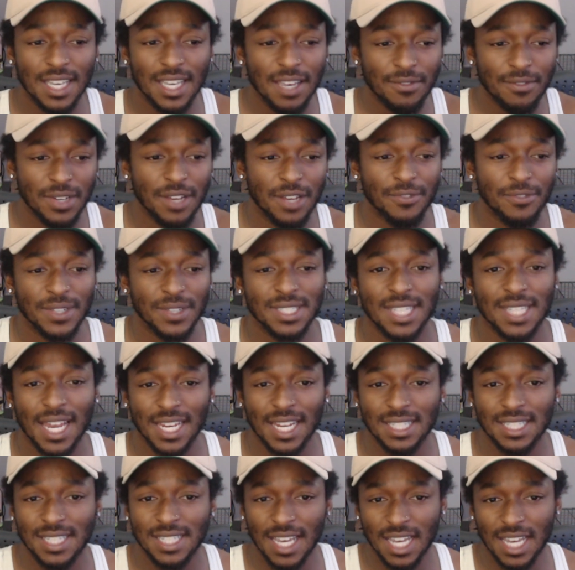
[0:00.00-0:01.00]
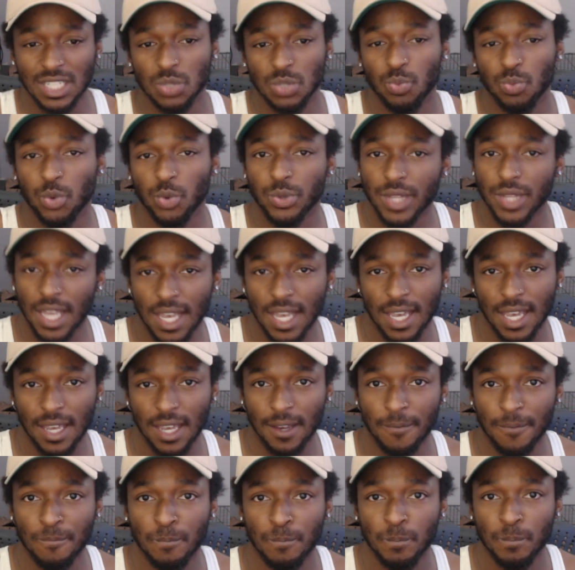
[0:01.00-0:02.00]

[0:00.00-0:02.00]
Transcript: even if it's not a tangible thing.